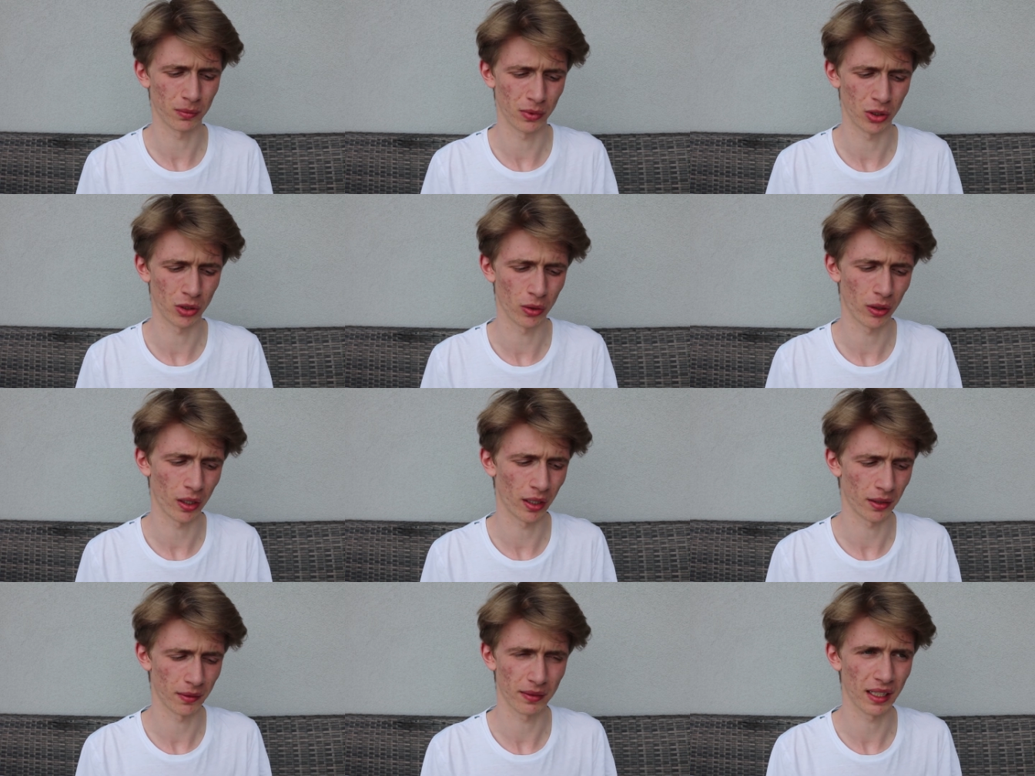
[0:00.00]

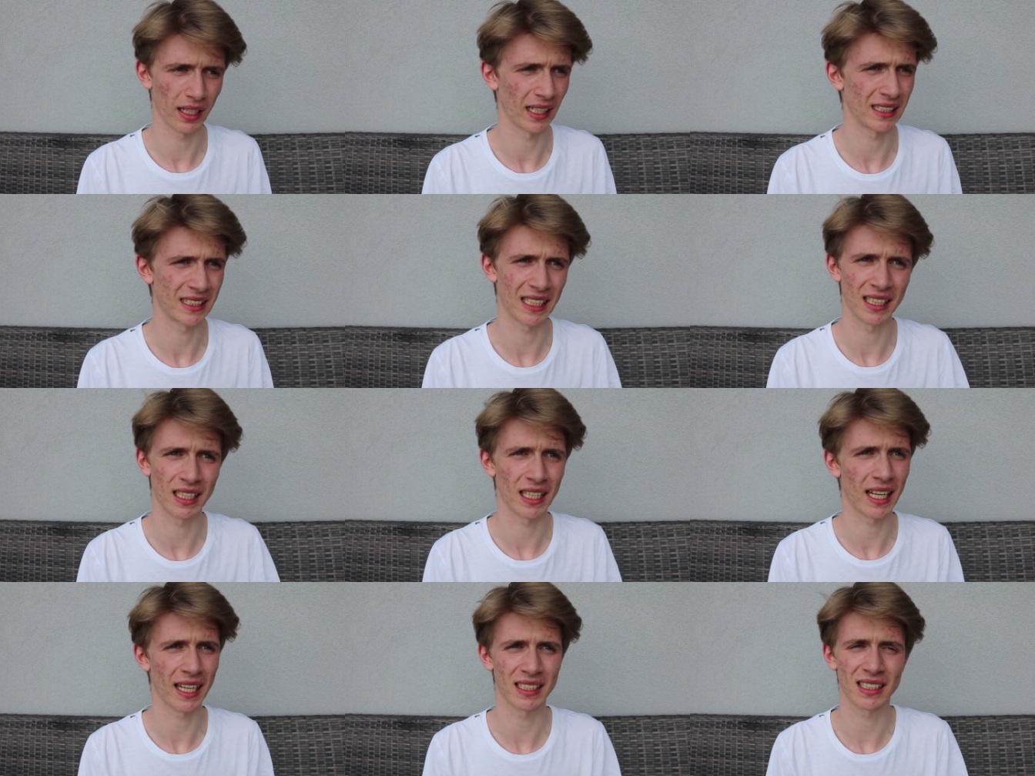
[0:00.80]
you're 18
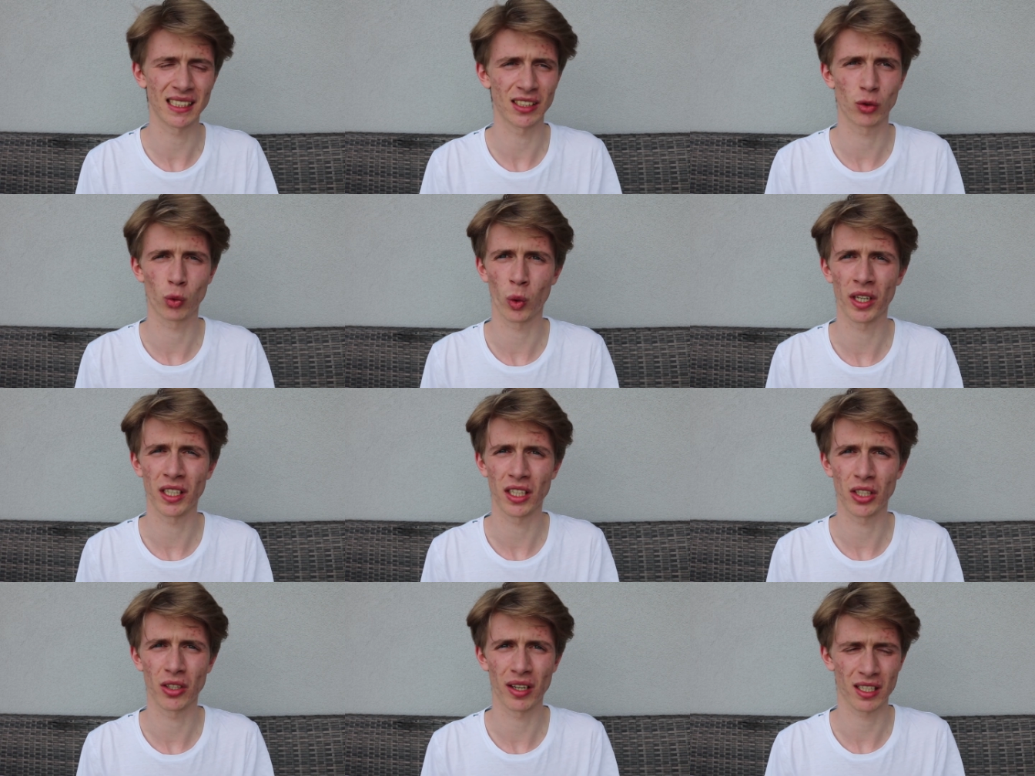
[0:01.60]
19
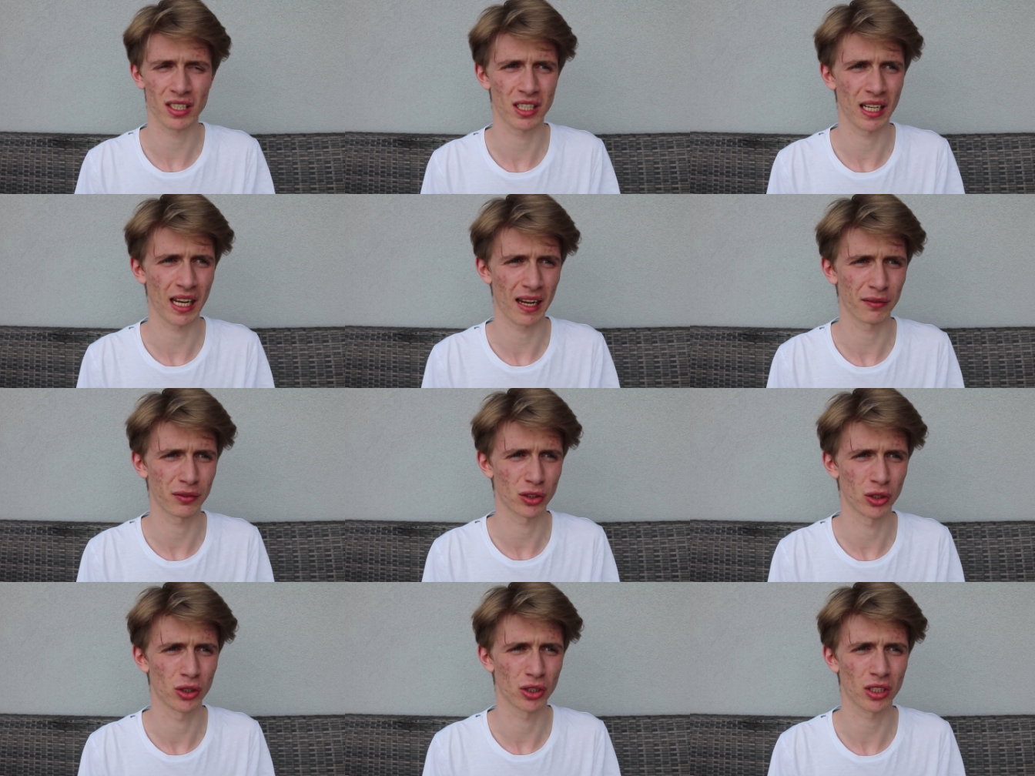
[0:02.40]
20 you actually have
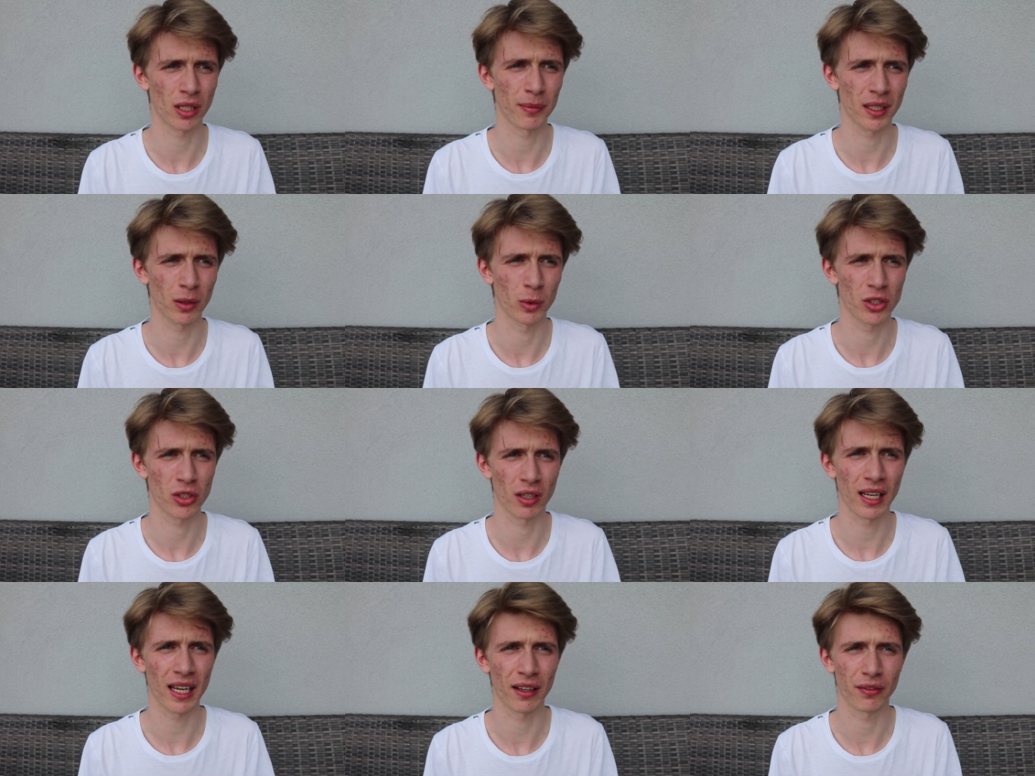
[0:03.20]
to do something with
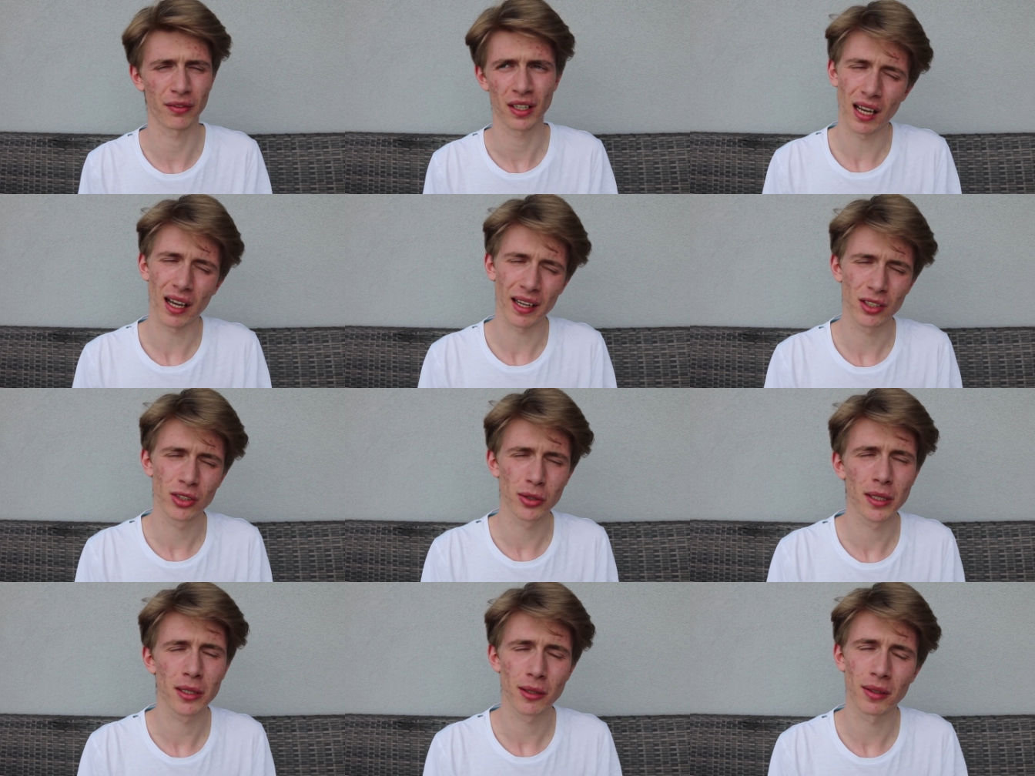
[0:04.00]
your life i
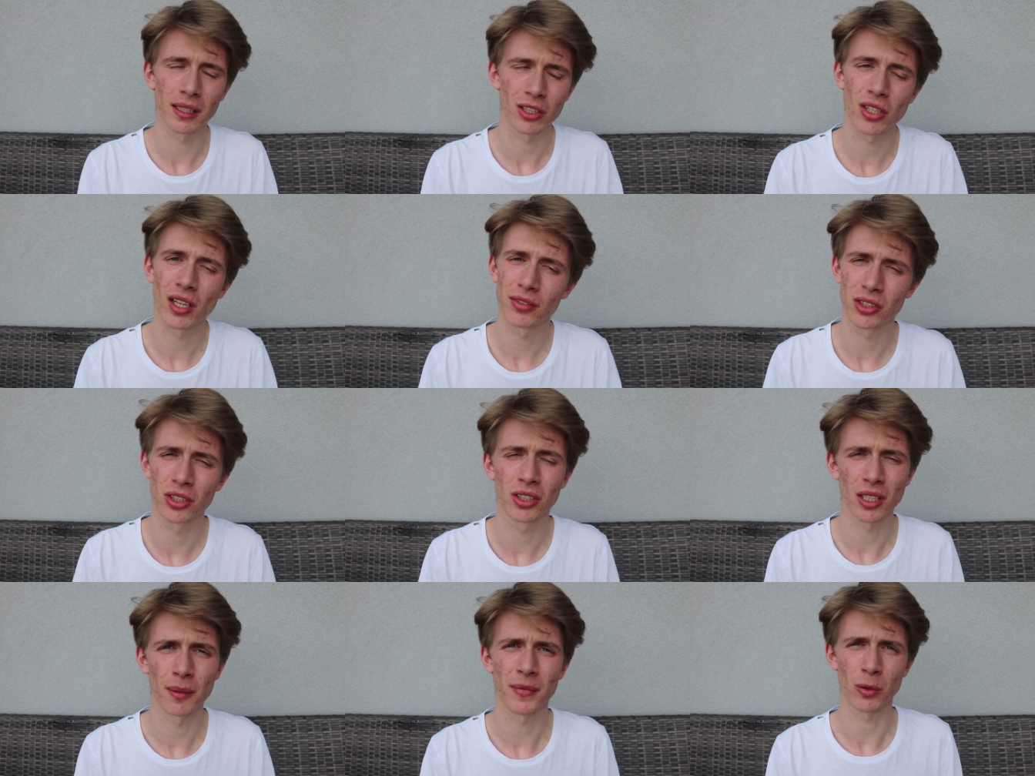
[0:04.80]
do agree that you have to
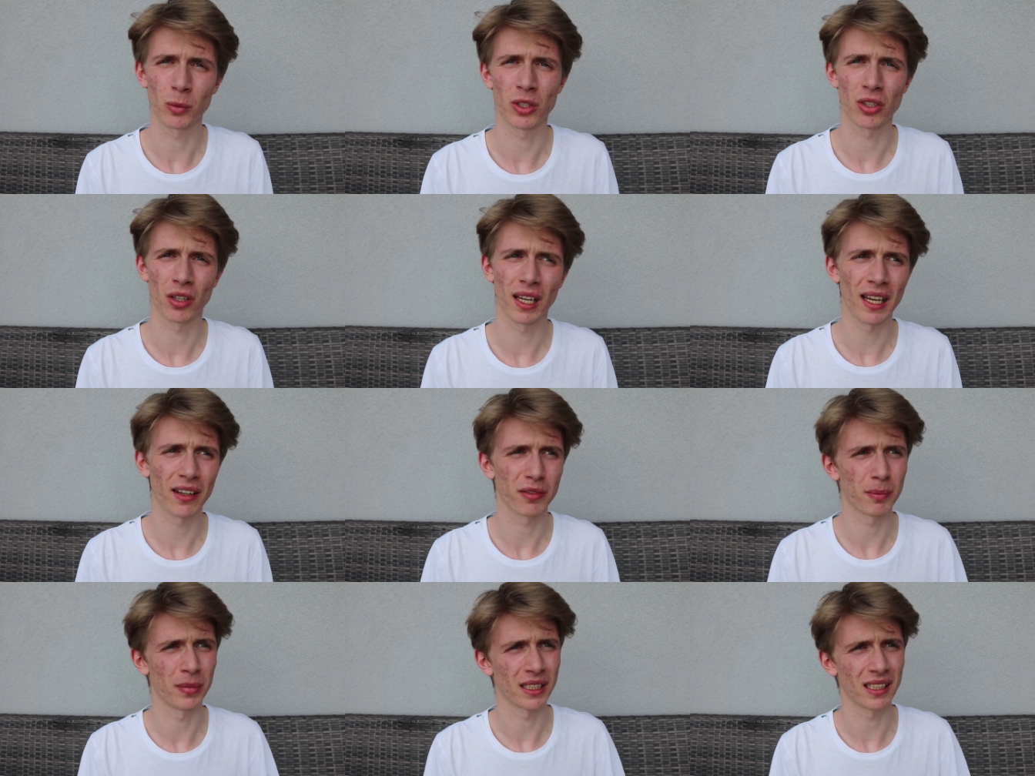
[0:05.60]
do something with your
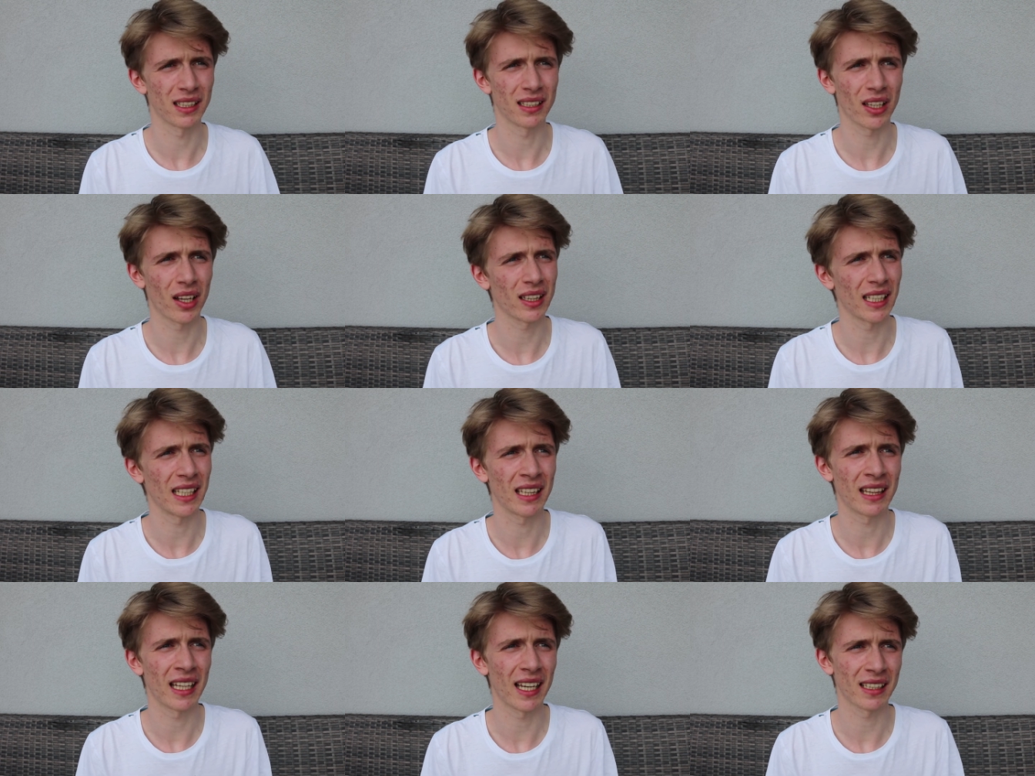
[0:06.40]
life but not
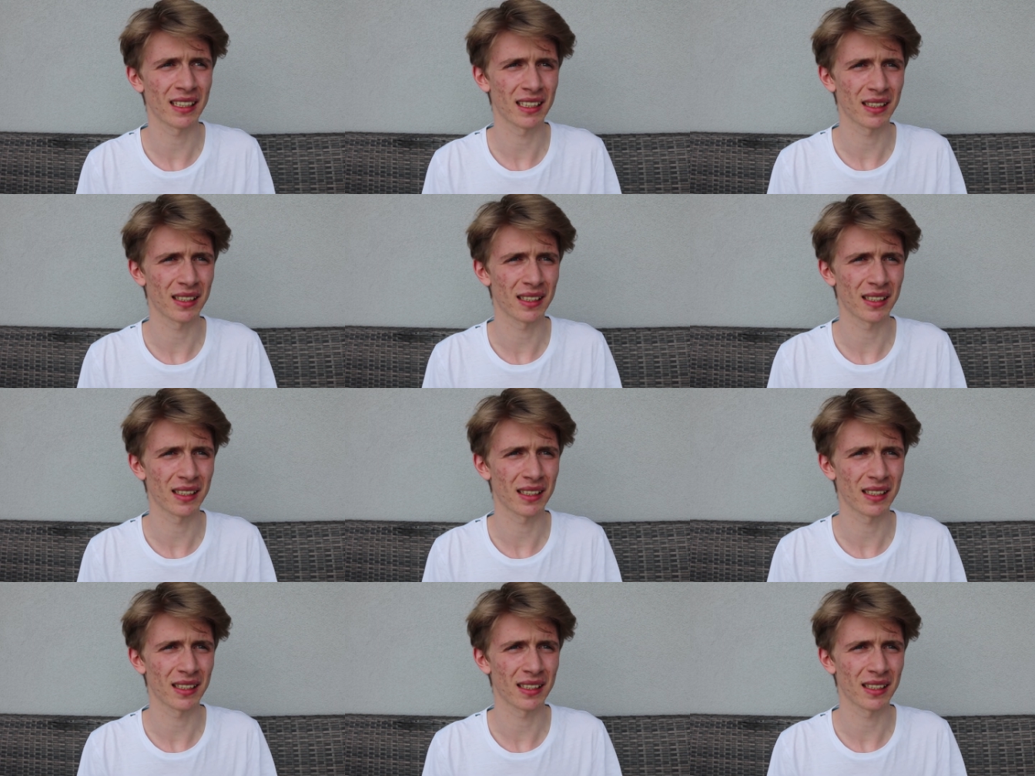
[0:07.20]
in that